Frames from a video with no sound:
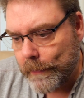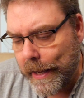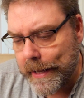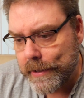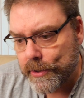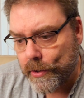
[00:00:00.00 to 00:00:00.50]

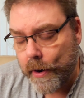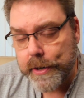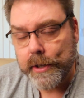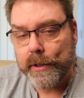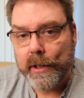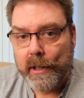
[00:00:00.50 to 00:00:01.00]
and start
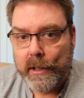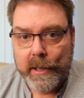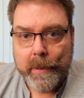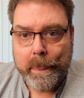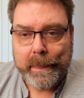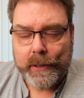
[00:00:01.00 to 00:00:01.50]
your
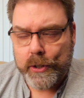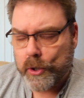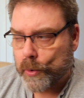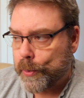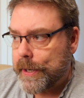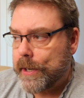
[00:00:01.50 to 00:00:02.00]

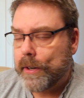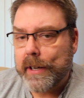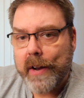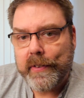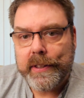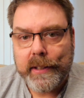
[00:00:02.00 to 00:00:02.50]
career and
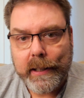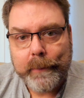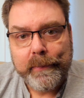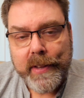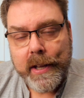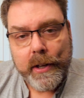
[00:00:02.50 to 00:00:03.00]
everything,
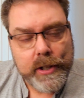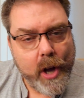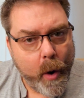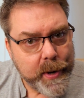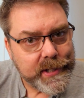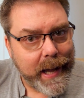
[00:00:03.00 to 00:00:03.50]
you
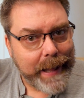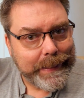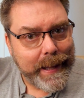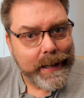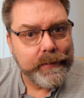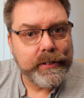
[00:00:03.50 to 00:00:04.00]
always got
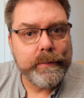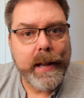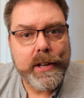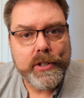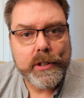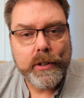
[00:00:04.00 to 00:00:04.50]
that
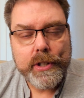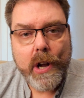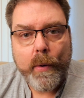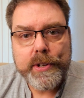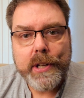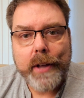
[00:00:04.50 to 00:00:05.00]
information or you
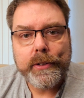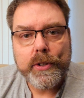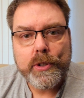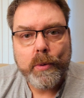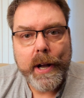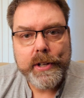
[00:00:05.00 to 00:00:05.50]
always got
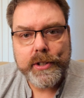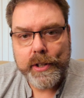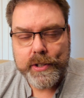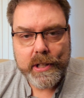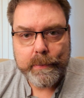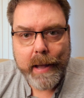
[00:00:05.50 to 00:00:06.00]
those
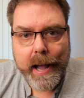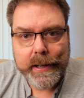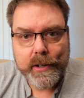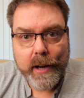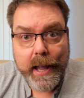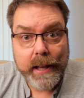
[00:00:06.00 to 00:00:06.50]
questions in the back of
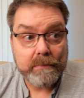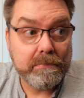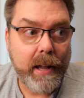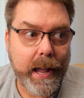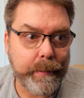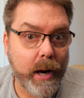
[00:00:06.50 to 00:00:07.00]
your head.
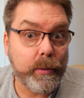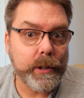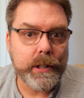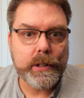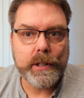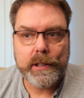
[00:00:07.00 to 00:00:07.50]
Am I
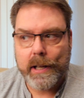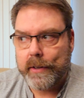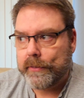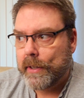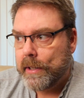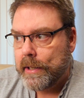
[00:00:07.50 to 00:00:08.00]
really good
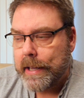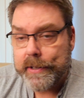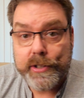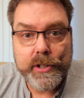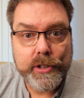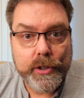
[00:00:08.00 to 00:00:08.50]
enough?
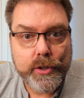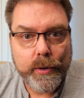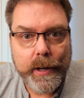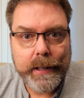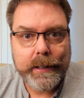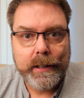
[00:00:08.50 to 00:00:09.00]
Is this a
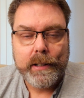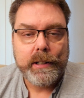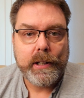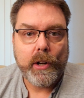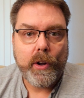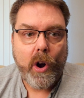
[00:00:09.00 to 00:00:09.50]
trick?
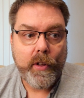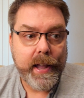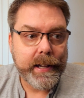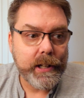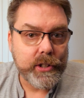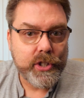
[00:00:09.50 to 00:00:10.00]
You know, are they
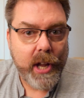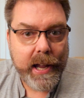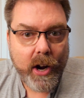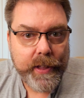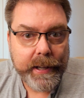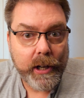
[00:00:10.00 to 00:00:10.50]
going to change?
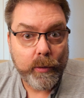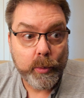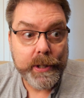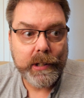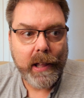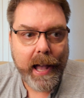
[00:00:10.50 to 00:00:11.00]
Are they going to
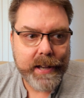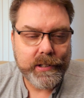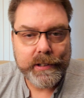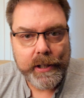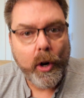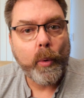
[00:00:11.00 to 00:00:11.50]
realize
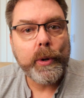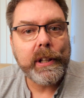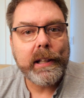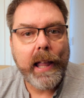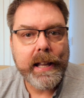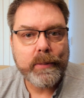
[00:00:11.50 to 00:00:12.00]
that they don't
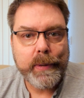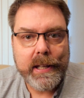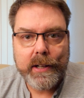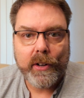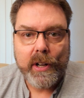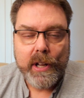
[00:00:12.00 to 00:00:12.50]
really like
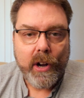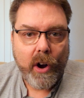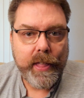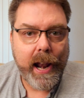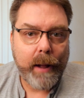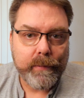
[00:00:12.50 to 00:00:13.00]
me or,
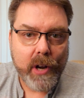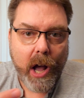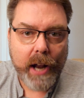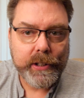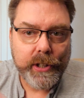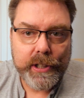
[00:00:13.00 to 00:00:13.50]
are that I'm
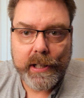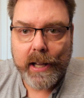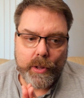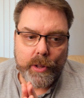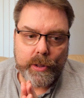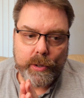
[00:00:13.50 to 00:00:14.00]
not good
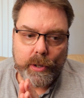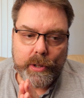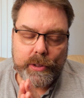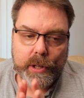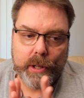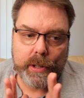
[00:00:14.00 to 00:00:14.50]
enough? The,
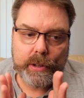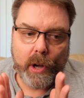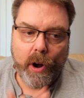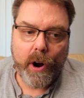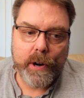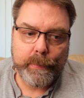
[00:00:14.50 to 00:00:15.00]
the, the
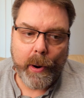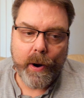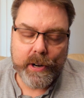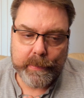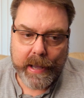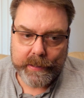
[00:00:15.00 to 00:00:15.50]
hard
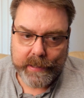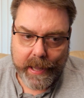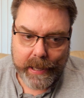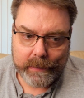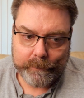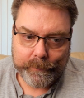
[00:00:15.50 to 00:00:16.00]
part about
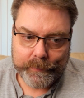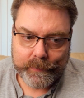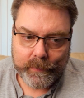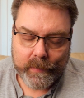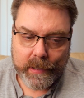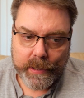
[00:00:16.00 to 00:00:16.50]
that
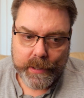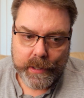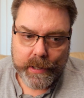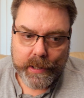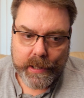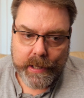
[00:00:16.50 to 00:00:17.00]

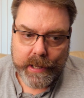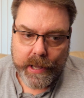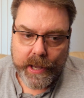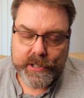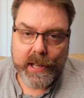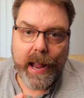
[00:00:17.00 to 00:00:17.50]

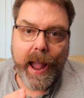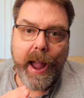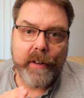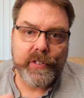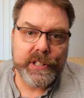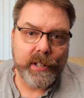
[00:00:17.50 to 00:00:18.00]
is that
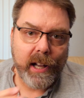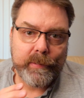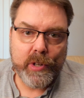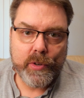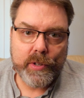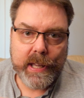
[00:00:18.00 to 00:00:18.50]
every time
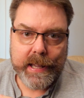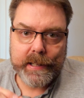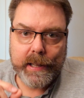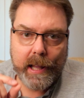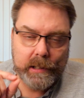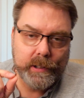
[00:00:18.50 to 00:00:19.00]
you
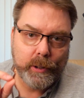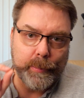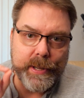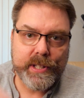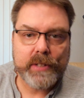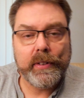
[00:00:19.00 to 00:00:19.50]
get a little
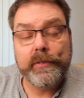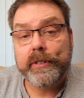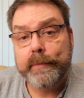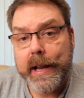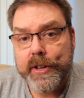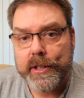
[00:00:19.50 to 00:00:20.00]
piece of
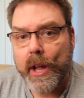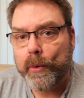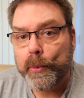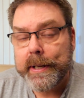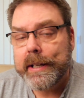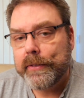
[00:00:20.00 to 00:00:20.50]
information that
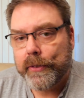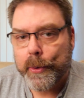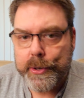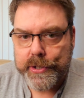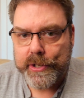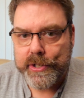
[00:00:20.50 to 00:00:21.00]

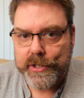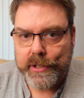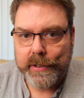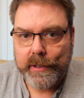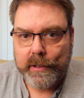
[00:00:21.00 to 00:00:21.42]
reinforces